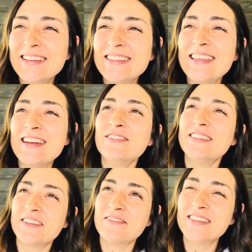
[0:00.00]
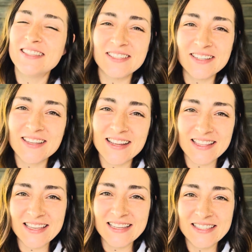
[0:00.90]
that it was going to look like
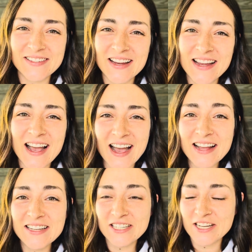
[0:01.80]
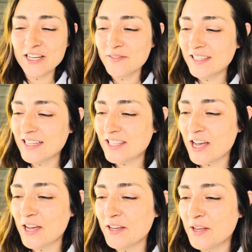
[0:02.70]
this, right? I genuinely
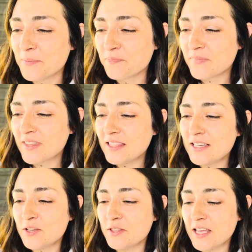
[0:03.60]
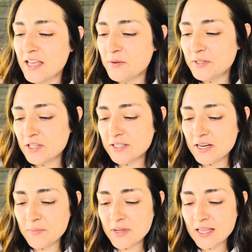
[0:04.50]
thought this whole thing was just going
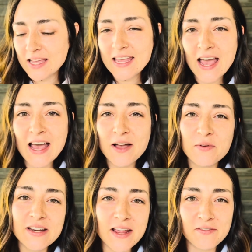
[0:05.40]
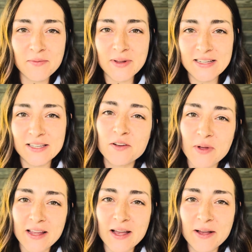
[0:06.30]
to be like, yeah, one day everybody's going to
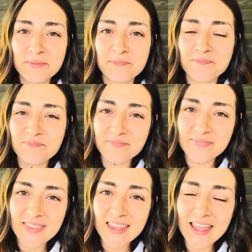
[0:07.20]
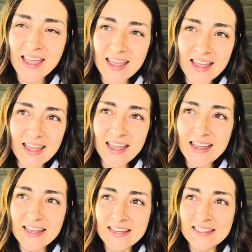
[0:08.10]
wake up.
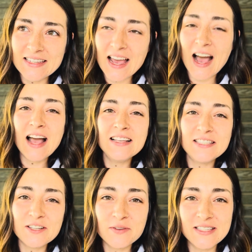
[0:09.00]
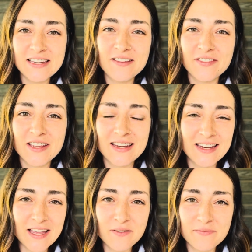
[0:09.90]
And I still wasn't
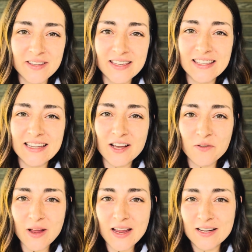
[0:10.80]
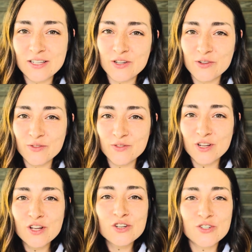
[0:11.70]
even completely awake to
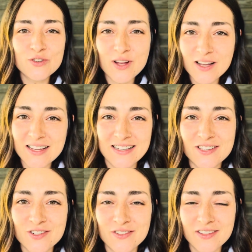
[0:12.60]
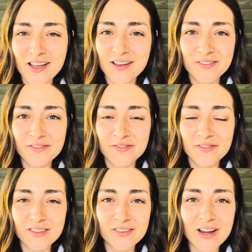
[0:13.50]
true unconditional love,
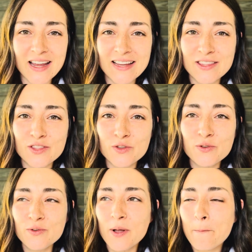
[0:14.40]
right? Through